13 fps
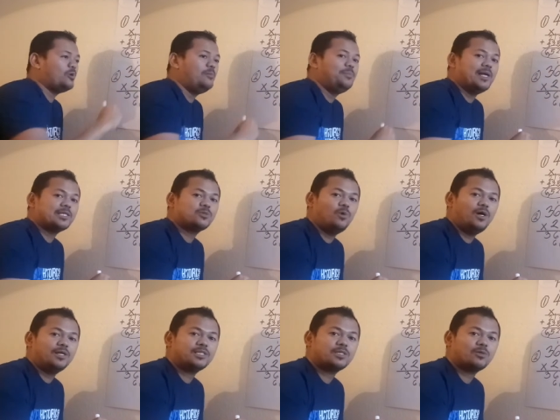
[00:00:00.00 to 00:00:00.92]
12 plus
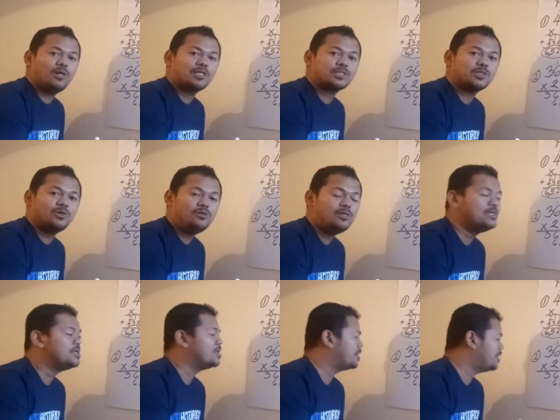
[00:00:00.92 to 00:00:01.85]
1 is equals
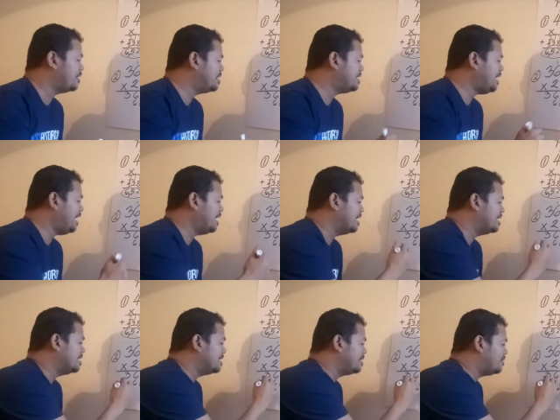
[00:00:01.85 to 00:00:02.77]
to
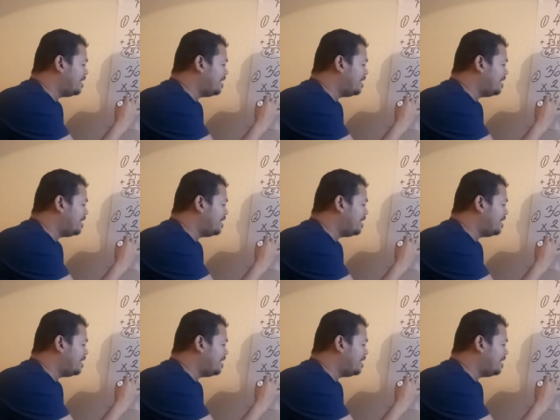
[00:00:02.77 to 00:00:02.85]
13.